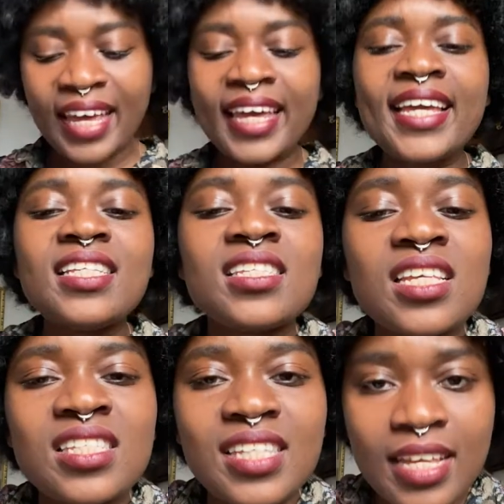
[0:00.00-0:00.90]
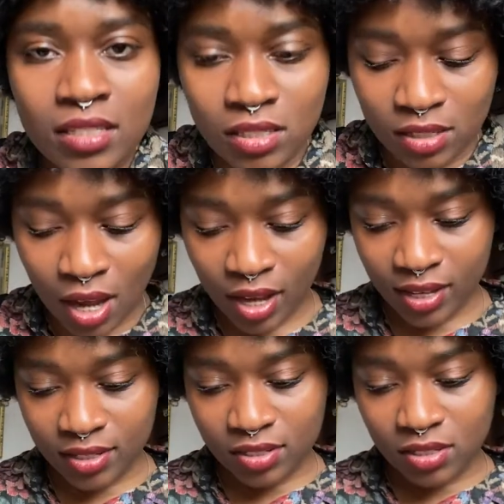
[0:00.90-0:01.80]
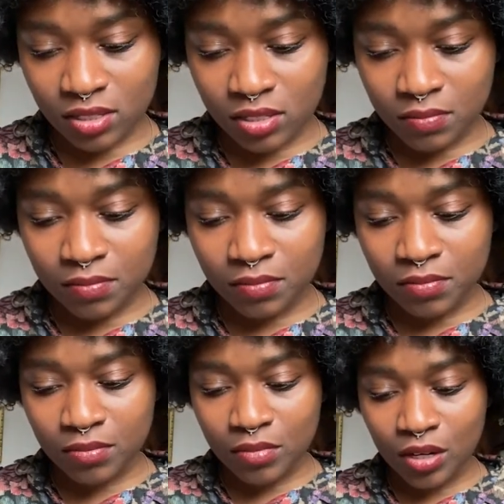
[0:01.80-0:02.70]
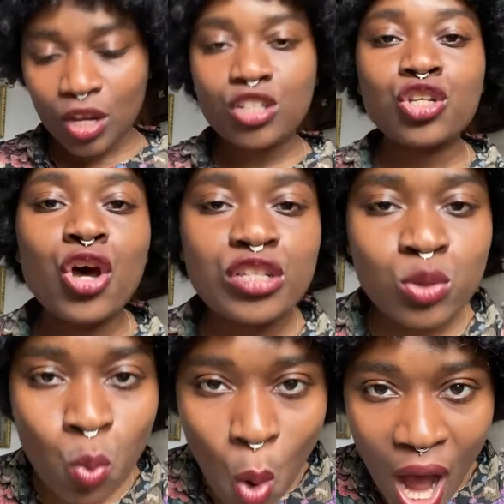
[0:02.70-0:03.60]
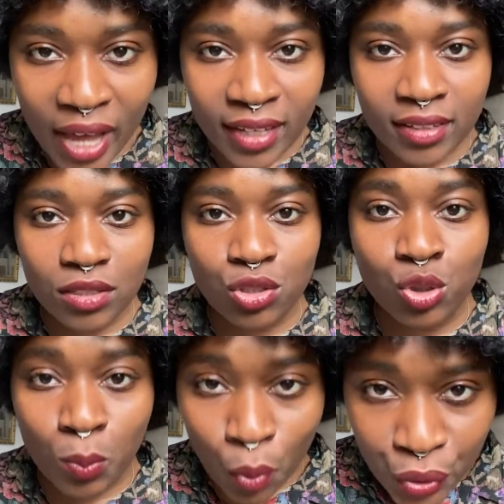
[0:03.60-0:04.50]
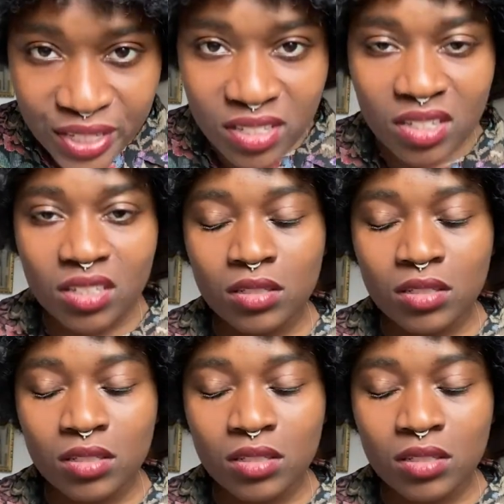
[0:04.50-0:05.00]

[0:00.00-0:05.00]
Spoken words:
eats its insides, turns wine to poison,